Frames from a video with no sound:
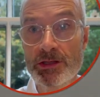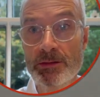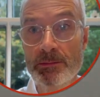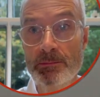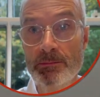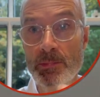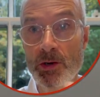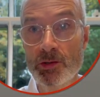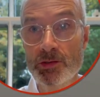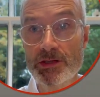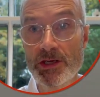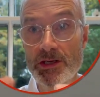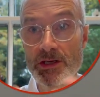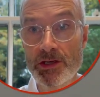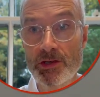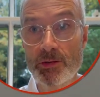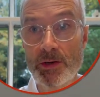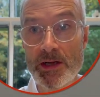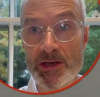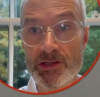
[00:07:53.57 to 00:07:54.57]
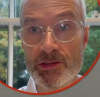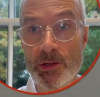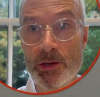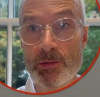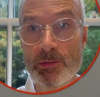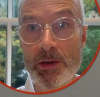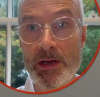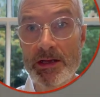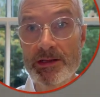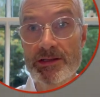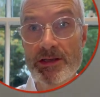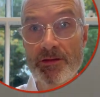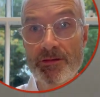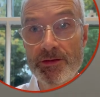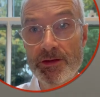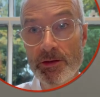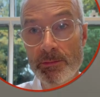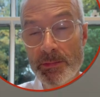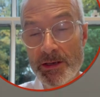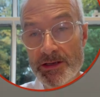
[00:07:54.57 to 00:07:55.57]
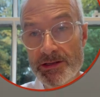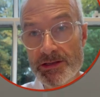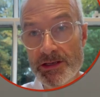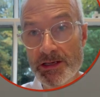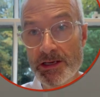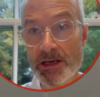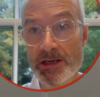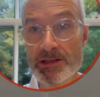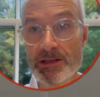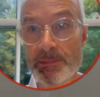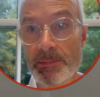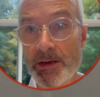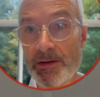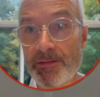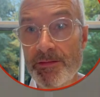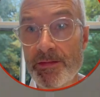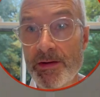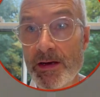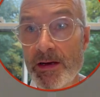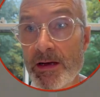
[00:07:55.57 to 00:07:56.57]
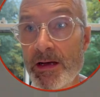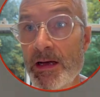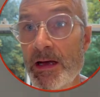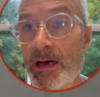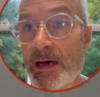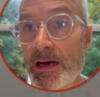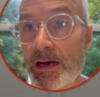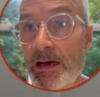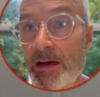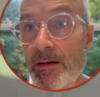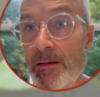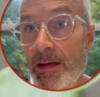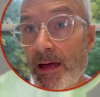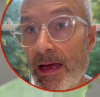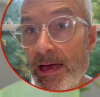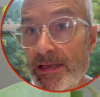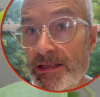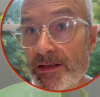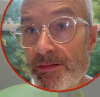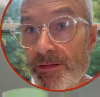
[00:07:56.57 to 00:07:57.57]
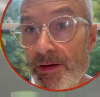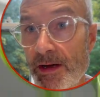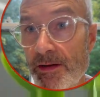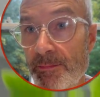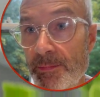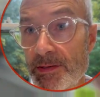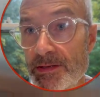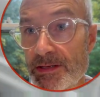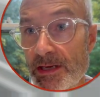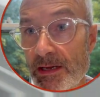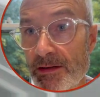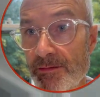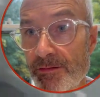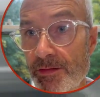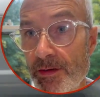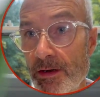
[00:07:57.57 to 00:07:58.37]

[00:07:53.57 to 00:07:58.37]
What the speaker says: Mould only grows where relative humidity goes above 85% for a